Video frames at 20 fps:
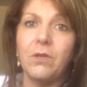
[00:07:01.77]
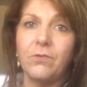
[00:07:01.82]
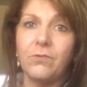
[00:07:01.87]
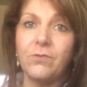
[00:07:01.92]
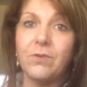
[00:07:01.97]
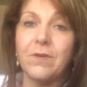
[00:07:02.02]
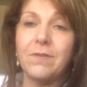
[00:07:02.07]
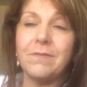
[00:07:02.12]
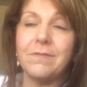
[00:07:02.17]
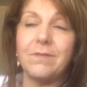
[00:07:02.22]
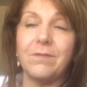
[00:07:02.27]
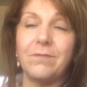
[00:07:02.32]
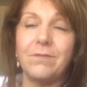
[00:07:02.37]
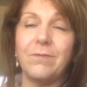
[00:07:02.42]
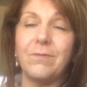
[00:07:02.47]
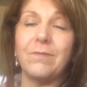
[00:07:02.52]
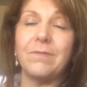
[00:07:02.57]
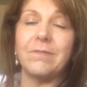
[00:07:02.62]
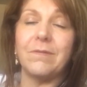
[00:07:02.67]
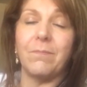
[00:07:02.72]
just to
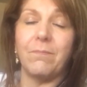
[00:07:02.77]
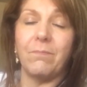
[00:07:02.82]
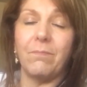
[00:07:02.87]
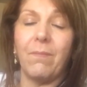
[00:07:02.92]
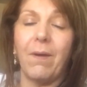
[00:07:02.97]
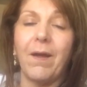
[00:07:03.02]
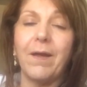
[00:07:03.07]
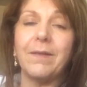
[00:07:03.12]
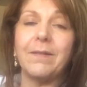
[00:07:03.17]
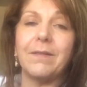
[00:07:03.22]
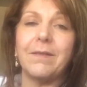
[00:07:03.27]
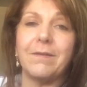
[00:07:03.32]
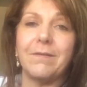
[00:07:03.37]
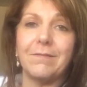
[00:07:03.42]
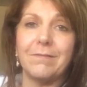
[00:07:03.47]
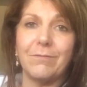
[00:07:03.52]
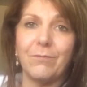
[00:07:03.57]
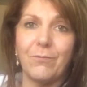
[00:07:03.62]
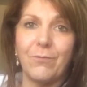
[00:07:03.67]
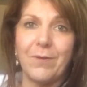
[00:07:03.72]
do some
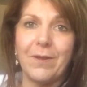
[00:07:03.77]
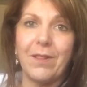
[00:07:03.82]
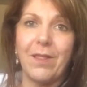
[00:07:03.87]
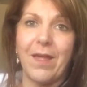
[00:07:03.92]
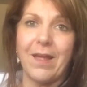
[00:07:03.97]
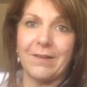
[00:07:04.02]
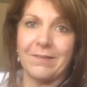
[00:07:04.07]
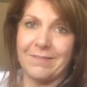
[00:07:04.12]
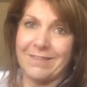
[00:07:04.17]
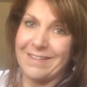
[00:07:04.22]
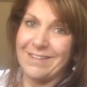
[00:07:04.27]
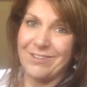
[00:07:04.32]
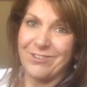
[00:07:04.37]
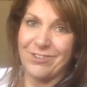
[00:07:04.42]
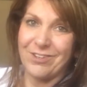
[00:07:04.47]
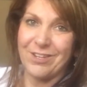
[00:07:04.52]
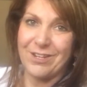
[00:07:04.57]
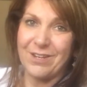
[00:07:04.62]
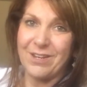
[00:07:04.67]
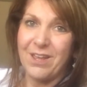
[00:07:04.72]
mindless
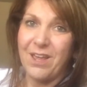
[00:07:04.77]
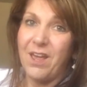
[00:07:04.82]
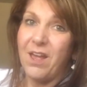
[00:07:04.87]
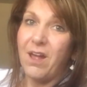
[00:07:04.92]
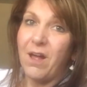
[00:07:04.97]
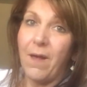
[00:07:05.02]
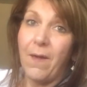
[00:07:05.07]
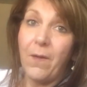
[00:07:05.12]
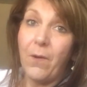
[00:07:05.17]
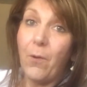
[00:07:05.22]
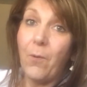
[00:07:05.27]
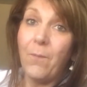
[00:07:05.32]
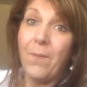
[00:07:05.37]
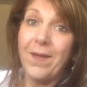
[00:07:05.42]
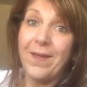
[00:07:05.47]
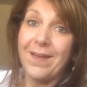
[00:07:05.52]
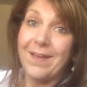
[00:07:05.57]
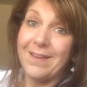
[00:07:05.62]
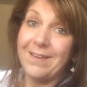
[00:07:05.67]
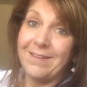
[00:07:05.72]
relaxation. I hope my
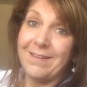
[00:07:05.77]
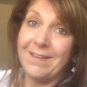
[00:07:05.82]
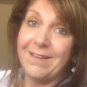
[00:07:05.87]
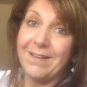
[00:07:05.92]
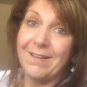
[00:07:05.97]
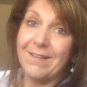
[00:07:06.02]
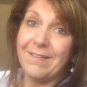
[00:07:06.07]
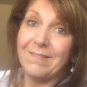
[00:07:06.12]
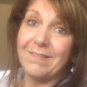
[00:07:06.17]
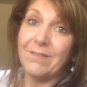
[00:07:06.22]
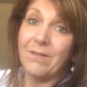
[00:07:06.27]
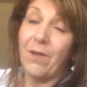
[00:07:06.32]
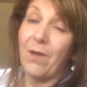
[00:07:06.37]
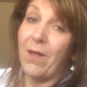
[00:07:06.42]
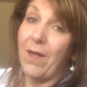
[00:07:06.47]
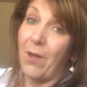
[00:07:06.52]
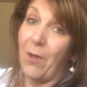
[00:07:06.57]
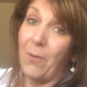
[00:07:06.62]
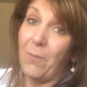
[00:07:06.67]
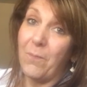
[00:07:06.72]
ideas
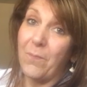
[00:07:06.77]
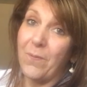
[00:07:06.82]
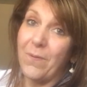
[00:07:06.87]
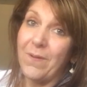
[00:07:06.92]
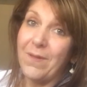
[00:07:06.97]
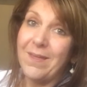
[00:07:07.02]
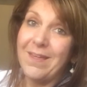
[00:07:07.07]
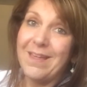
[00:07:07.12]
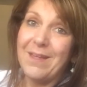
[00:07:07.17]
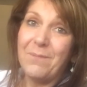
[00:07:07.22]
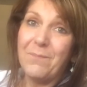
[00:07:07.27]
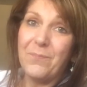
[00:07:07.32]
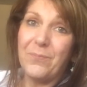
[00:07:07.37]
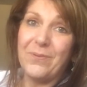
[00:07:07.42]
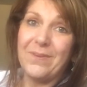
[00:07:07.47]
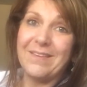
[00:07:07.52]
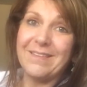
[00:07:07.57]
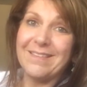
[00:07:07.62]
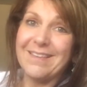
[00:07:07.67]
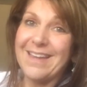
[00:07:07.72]
help.
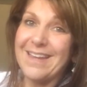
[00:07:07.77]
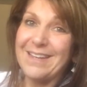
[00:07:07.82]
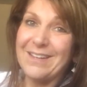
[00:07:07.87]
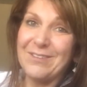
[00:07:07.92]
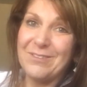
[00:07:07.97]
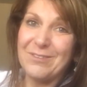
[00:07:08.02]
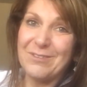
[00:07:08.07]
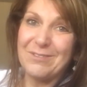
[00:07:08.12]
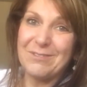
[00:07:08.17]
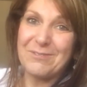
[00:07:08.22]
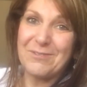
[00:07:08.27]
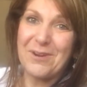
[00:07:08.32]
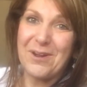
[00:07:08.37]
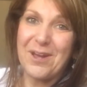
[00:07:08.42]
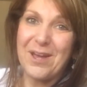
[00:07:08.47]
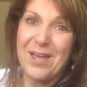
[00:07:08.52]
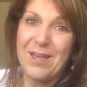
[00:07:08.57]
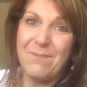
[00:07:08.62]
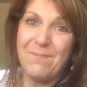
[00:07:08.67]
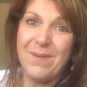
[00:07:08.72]
Please like and
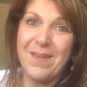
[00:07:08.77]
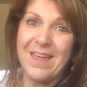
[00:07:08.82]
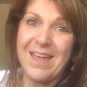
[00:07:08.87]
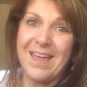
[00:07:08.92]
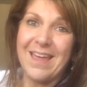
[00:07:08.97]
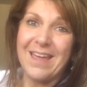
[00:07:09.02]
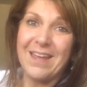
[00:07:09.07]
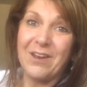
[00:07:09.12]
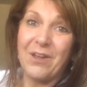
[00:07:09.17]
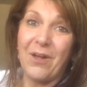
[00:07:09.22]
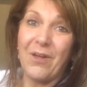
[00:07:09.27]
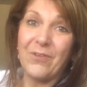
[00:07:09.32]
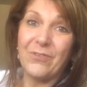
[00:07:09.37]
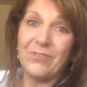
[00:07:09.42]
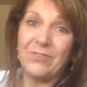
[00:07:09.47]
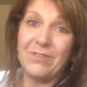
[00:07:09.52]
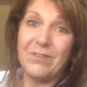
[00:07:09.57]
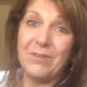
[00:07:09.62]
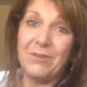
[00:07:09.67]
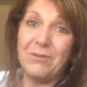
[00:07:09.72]
subscribe, and I'll
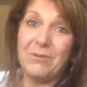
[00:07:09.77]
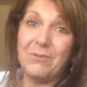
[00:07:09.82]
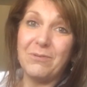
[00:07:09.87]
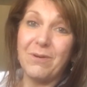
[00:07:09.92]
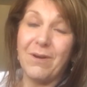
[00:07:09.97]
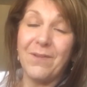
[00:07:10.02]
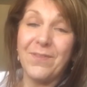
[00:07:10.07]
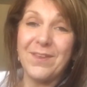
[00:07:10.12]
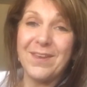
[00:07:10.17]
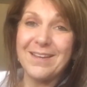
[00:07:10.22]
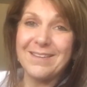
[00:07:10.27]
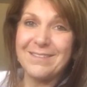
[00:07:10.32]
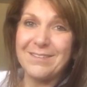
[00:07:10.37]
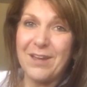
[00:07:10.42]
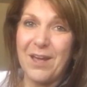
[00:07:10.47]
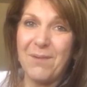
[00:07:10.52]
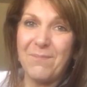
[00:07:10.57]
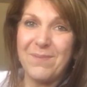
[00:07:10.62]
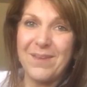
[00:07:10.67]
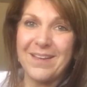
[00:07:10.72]
see you on the next
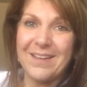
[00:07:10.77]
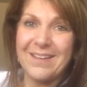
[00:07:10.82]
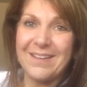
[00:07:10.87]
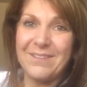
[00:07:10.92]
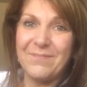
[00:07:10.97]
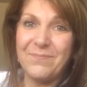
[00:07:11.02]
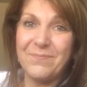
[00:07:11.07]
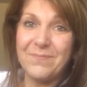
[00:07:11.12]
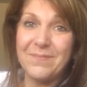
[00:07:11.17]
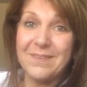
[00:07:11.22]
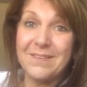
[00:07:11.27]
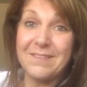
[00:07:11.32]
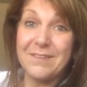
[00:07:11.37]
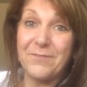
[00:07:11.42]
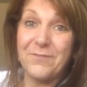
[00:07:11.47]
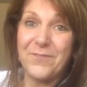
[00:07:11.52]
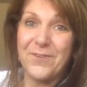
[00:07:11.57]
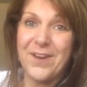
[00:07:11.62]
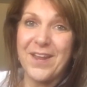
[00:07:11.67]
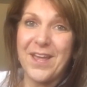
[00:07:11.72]
topic. That's
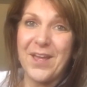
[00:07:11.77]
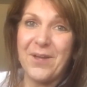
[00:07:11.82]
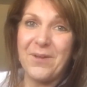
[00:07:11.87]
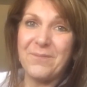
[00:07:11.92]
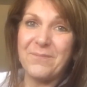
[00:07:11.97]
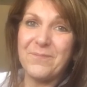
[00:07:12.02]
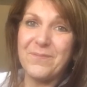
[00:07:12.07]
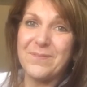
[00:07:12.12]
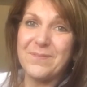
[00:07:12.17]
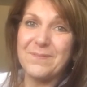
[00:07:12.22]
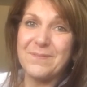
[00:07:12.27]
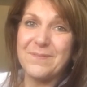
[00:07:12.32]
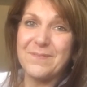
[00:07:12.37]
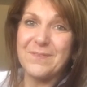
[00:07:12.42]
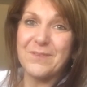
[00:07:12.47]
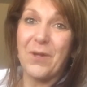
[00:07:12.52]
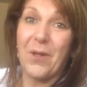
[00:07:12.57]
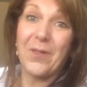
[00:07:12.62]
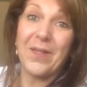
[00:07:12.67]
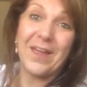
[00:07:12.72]
it for now.
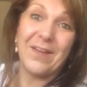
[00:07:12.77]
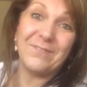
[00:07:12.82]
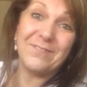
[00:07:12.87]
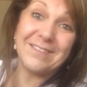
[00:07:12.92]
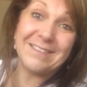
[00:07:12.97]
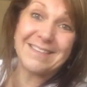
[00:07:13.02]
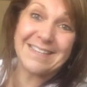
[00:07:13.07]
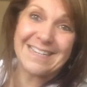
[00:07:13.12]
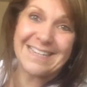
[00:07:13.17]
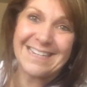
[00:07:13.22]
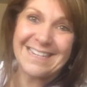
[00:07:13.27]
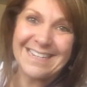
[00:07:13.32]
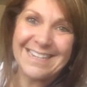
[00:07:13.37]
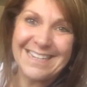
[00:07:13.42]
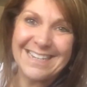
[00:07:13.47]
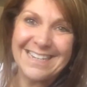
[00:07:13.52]
That's all I have to say.